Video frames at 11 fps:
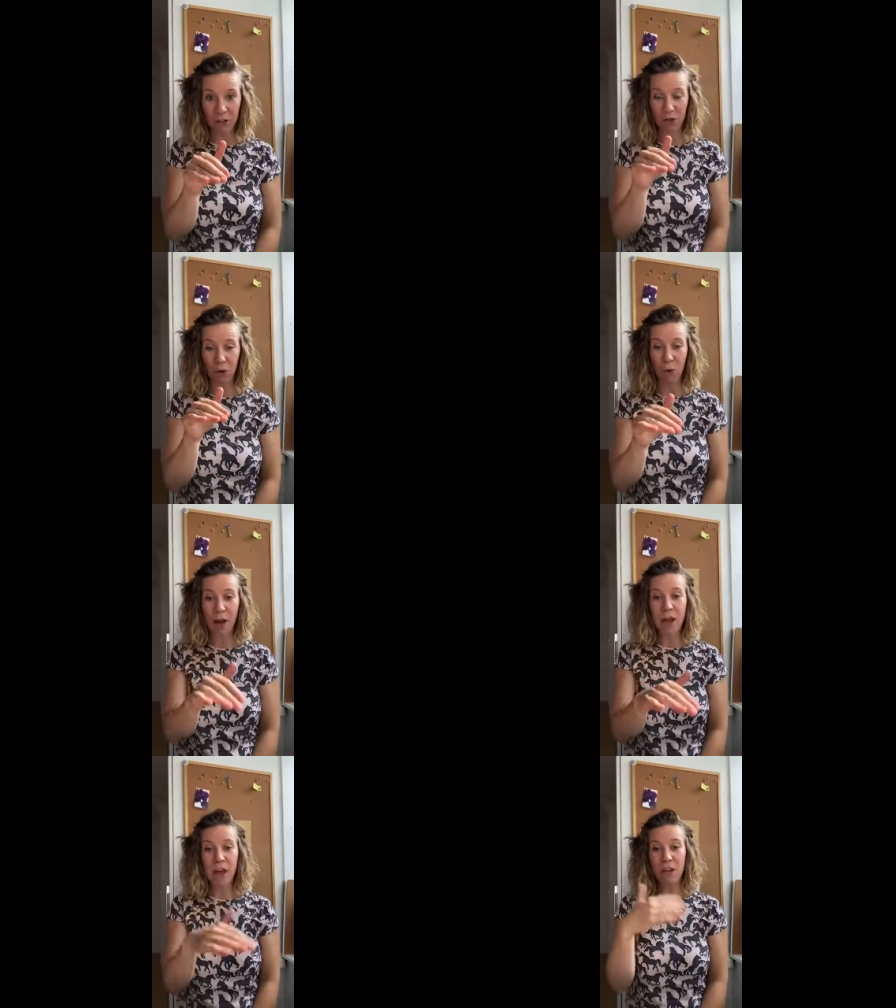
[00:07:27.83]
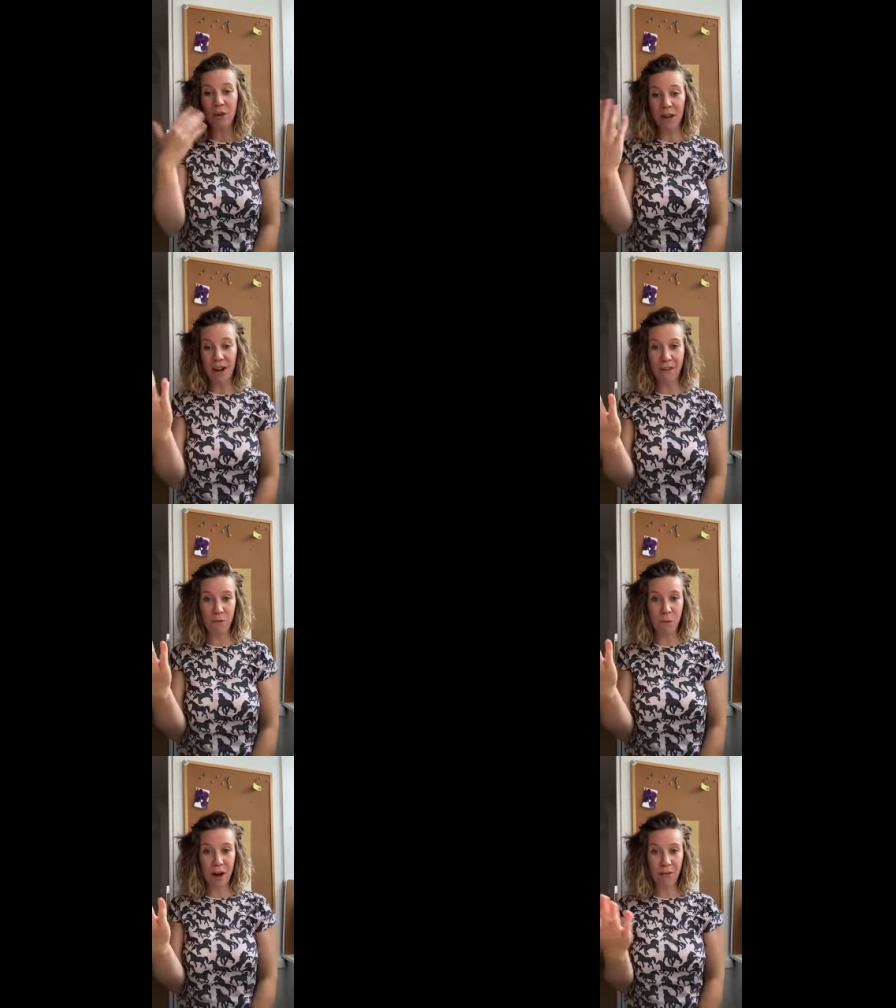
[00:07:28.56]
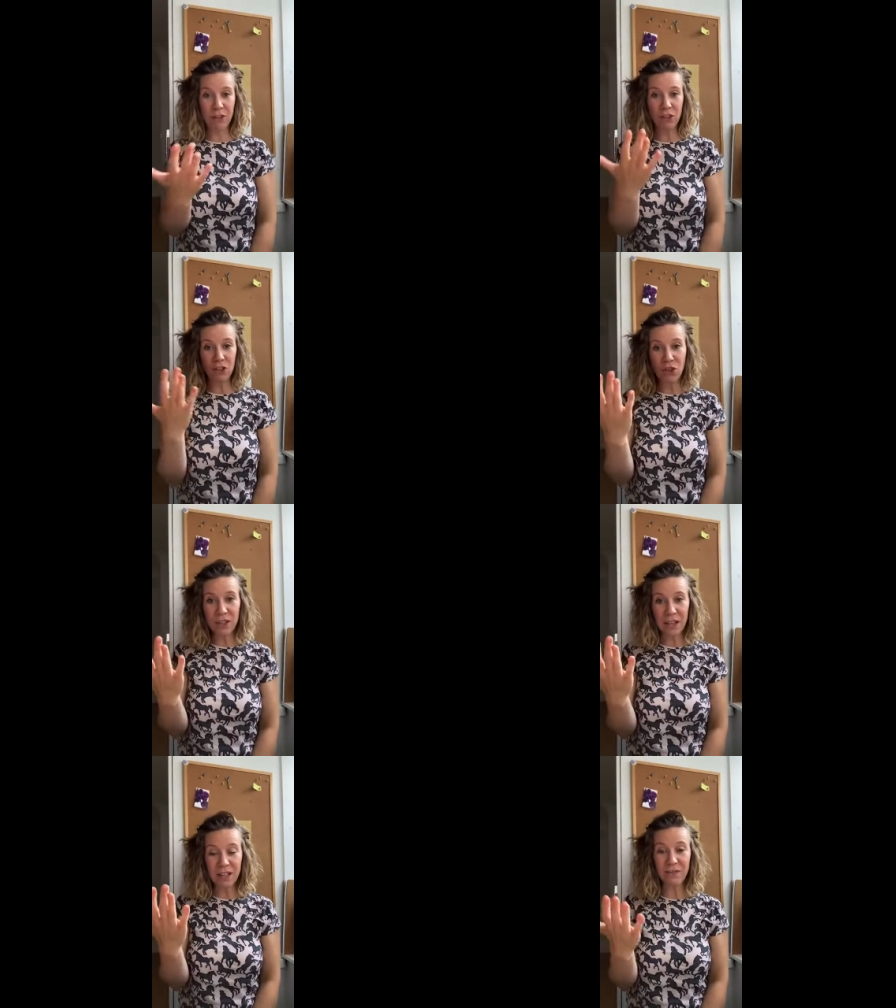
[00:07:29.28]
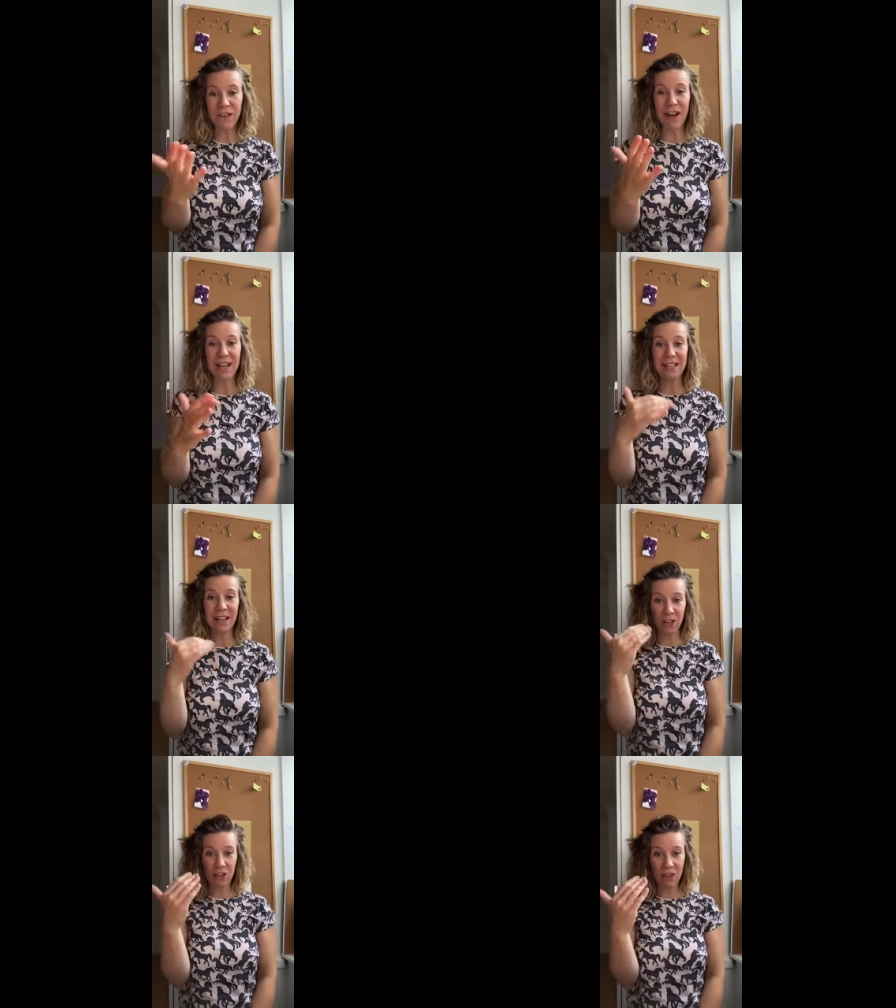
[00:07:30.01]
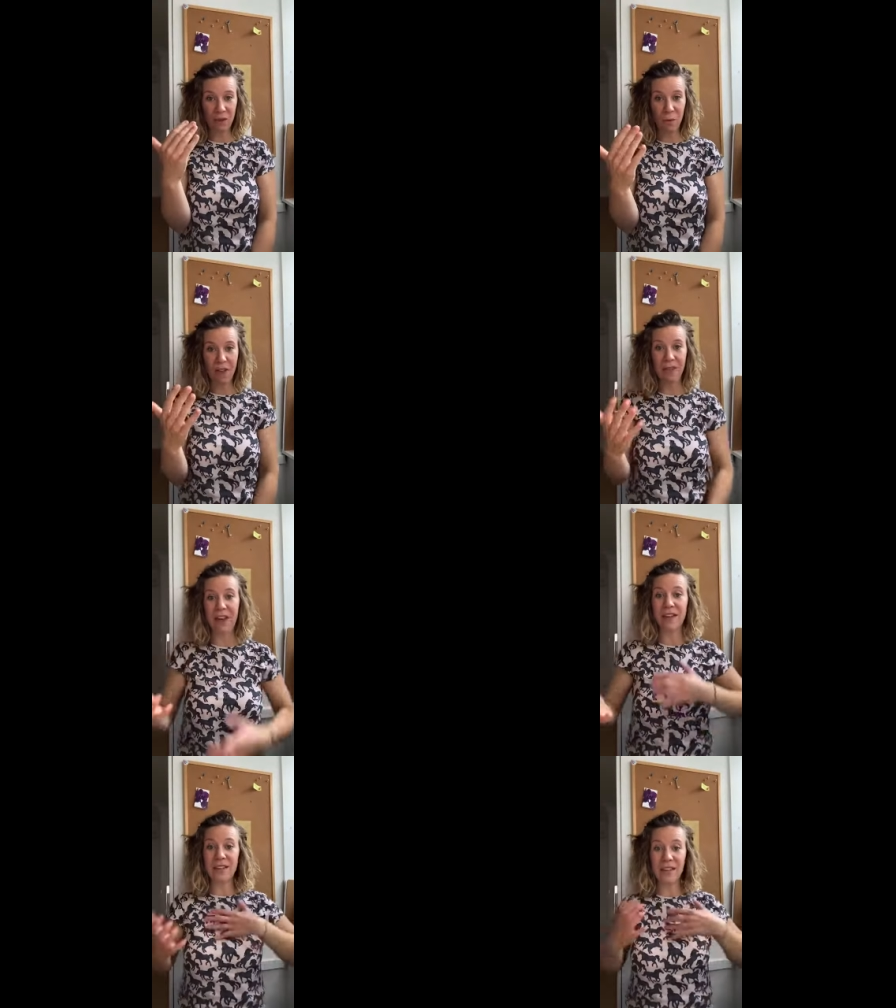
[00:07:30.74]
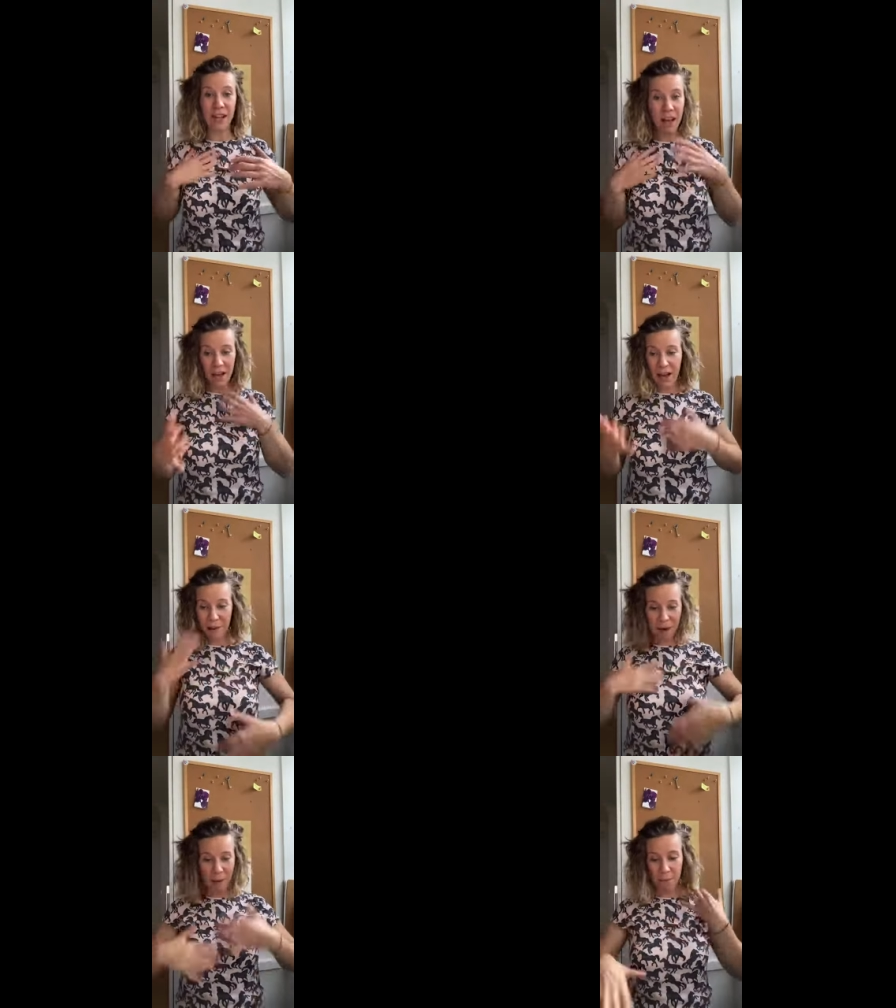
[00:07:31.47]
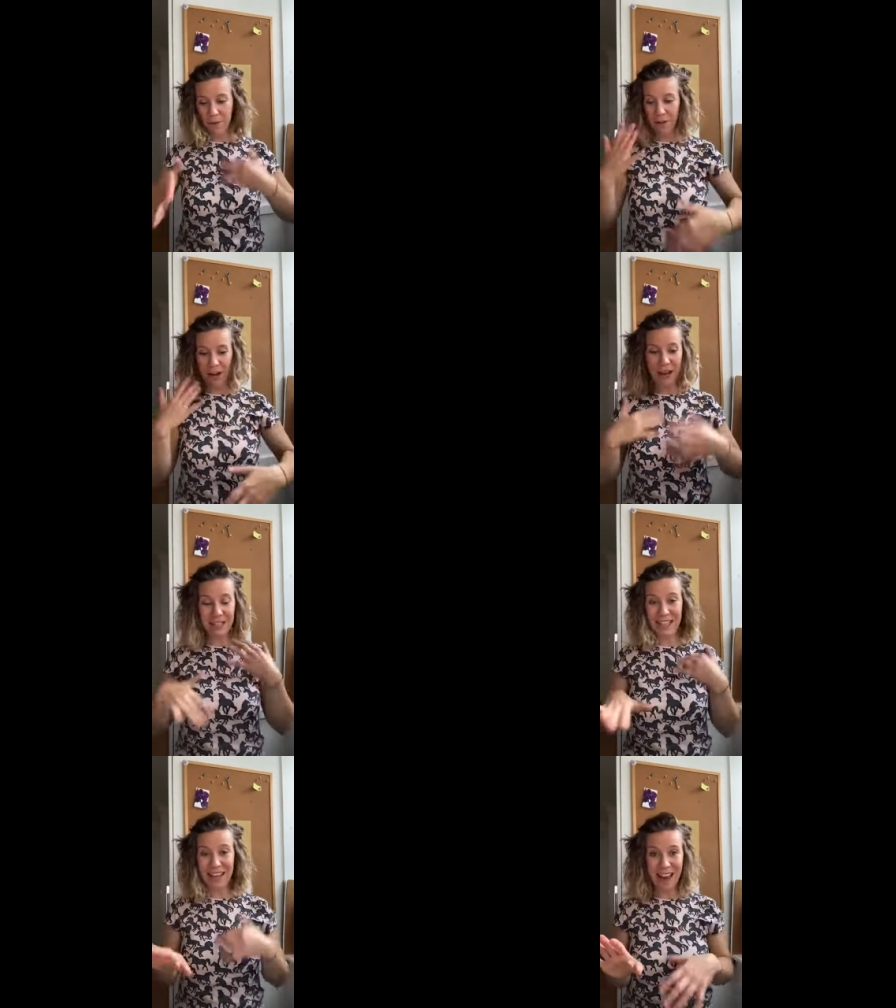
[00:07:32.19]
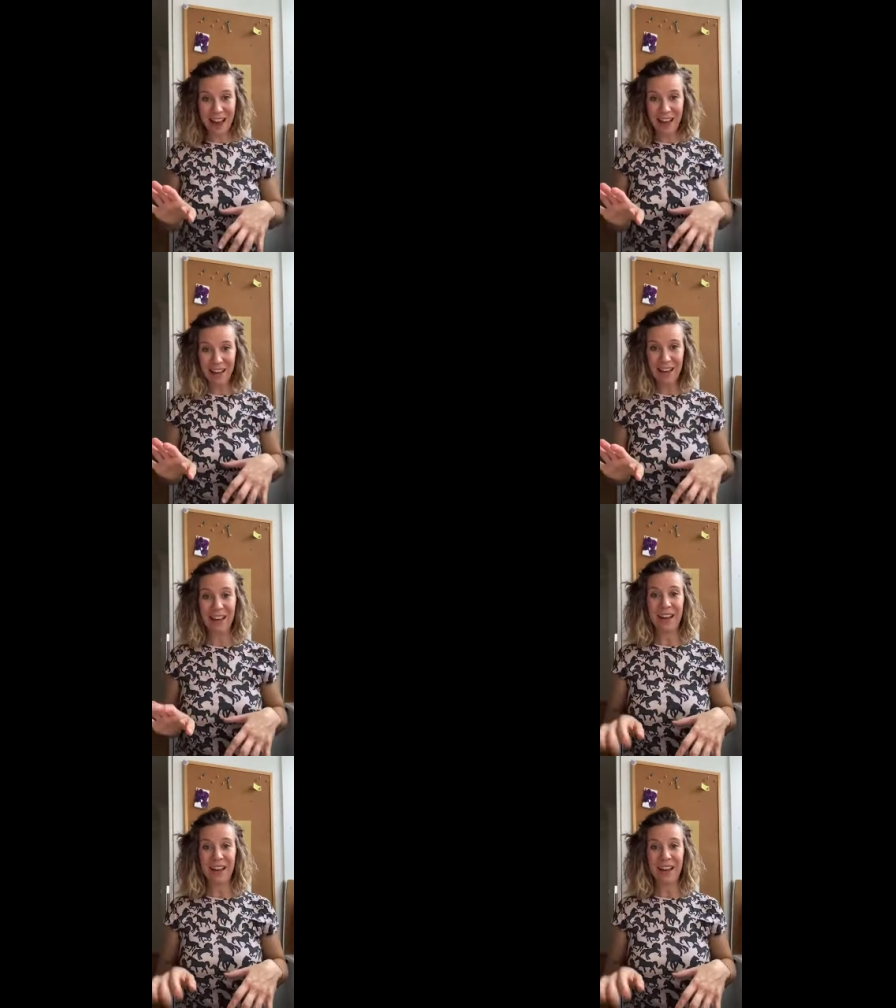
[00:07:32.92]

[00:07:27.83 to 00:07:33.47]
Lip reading: So you can have one of a student that is actually the one that come up with an idea,